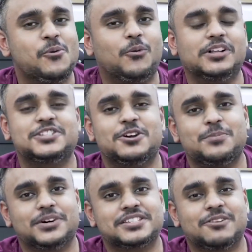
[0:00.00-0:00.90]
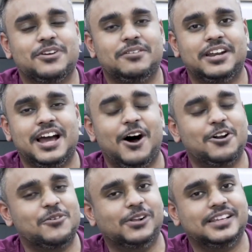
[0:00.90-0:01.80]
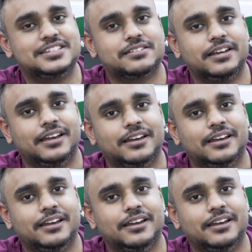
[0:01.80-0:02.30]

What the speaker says: What's your personal favorite out of all these three?